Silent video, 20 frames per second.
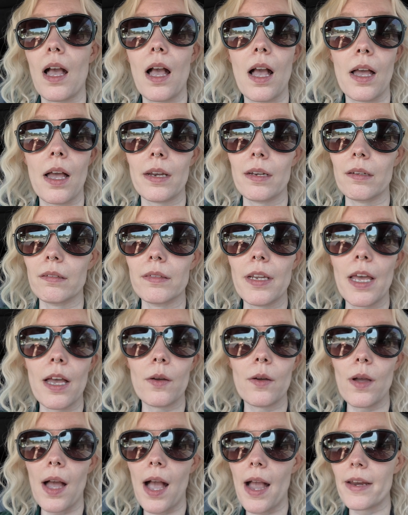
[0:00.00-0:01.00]
I don't
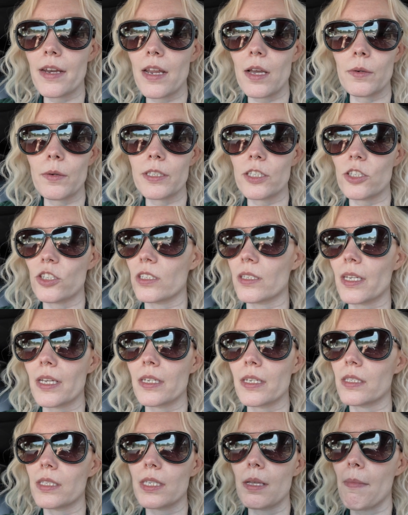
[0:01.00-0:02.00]
know. I know it's
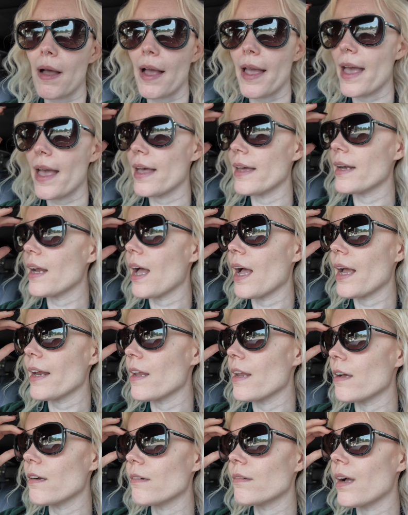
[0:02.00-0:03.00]
in my head.
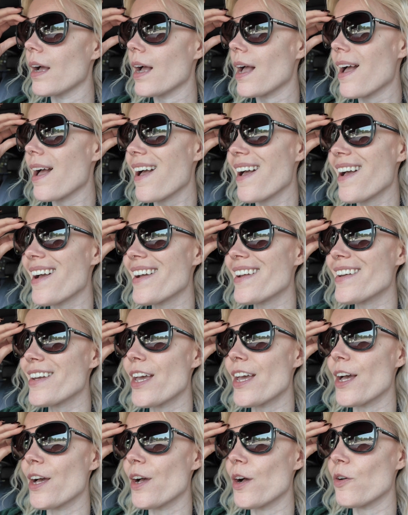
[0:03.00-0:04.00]
I
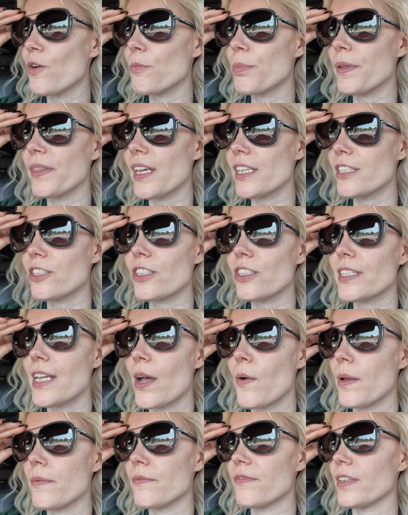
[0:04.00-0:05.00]
know, but that's just
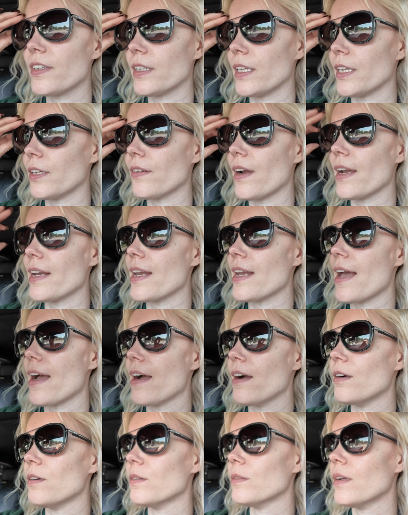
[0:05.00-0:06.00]
how I'm feeling right
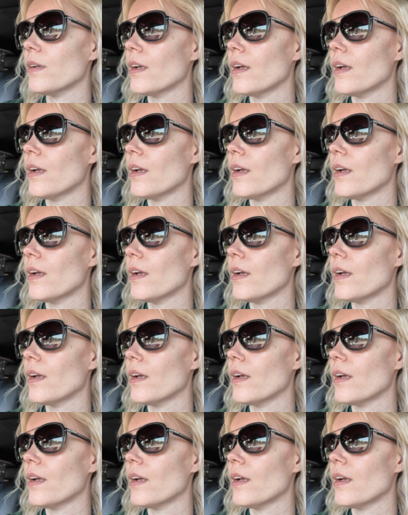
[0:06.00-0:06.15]
now.